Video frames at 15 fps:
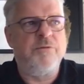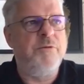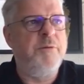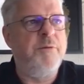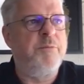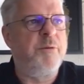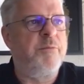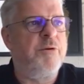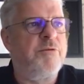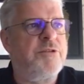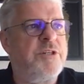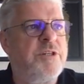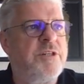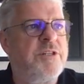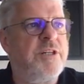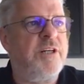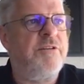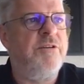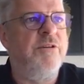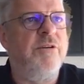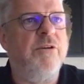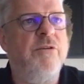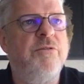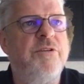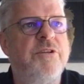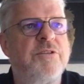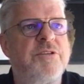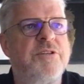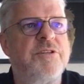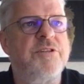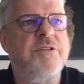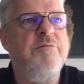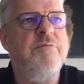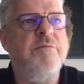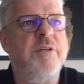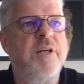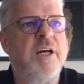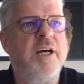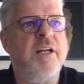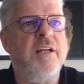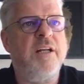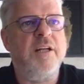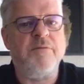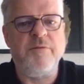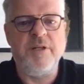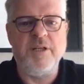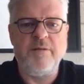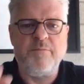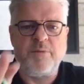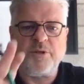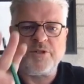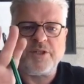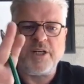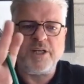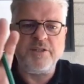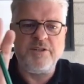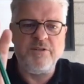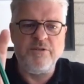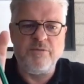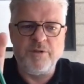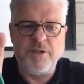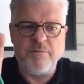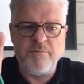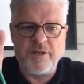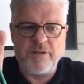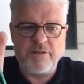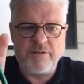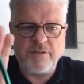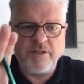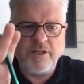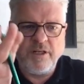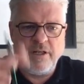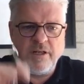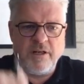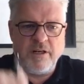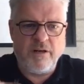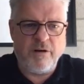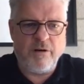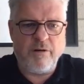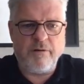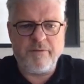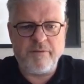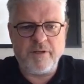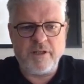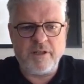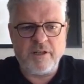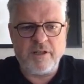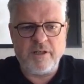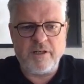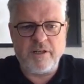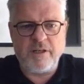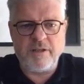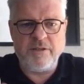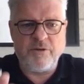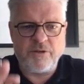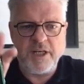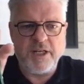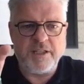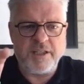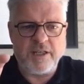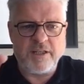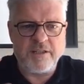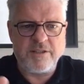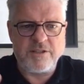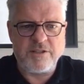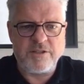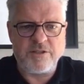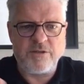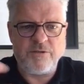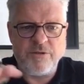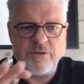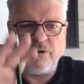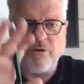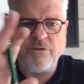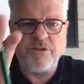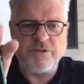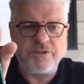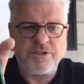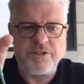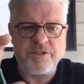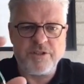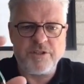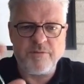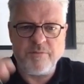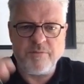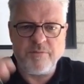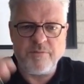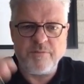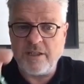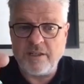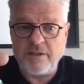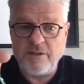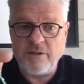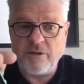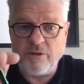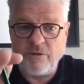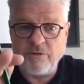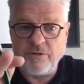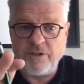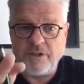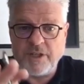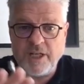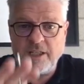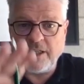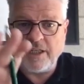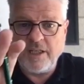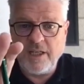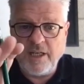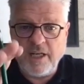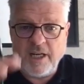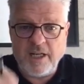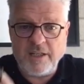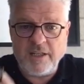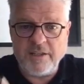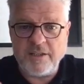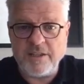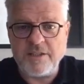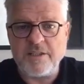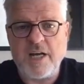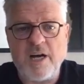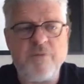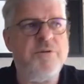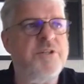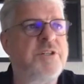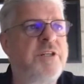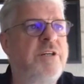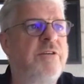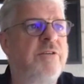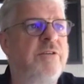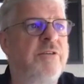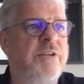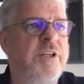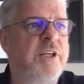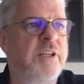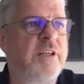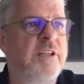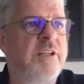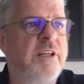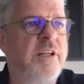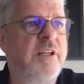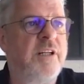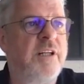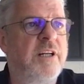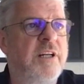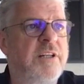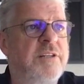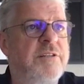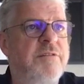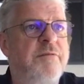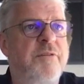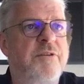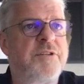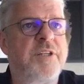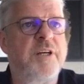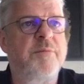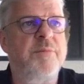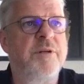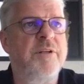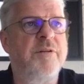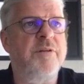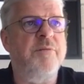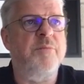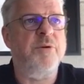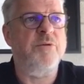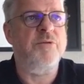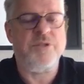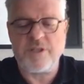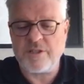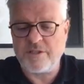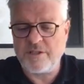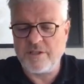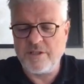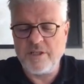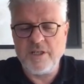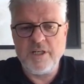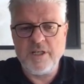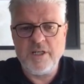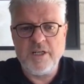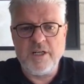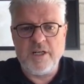What we propose is that you load your system and that we present you with a mirror of your data. So you load your system and you load your data, and this is how we see your data. That's the first step in the process.